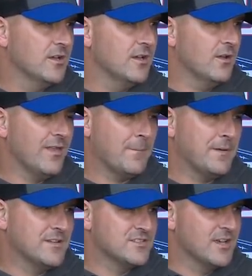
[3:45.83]
You know, that
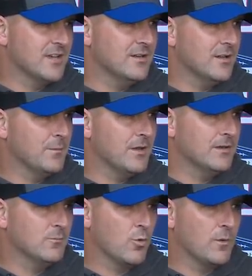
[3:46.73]
being said, I
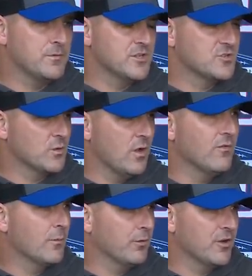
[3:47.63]
mean, we're at a position with all
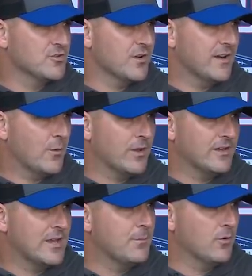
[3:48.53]
of our players right now. We got
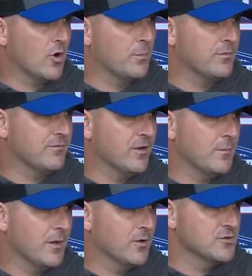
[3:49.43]
to keep on harping
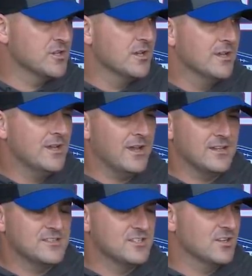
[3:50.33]
fundamentals and
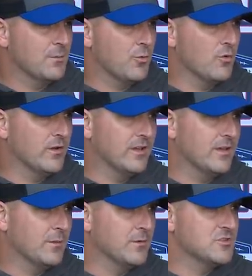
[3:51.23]
consistently improving and
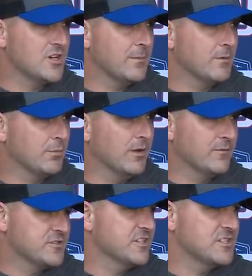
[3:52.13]
get them in shape to play
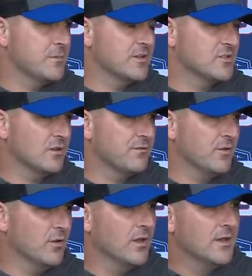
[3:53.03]
for 60 minutes on the
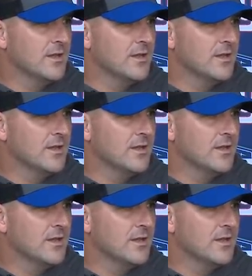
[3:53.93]
field.